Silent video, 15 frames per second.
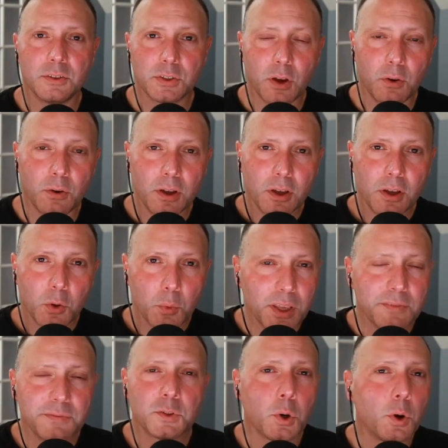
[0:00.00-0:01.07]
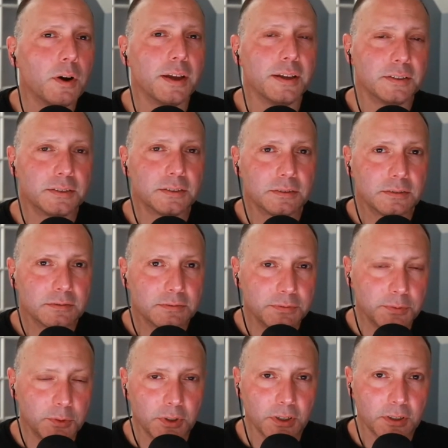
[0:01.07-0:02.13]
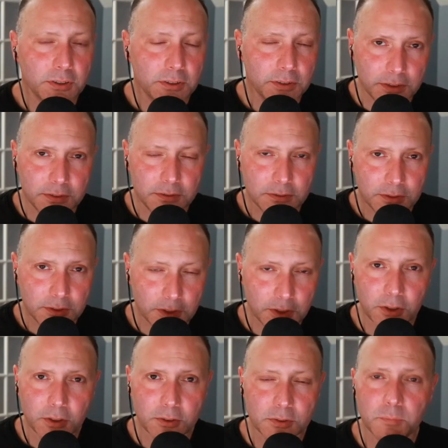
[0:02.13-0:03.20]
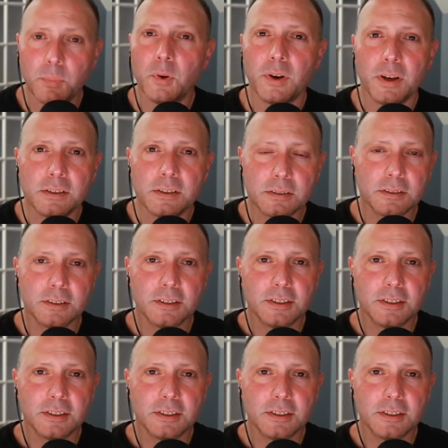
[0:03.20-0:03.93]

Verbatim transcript: So we have toys for good good girls and boys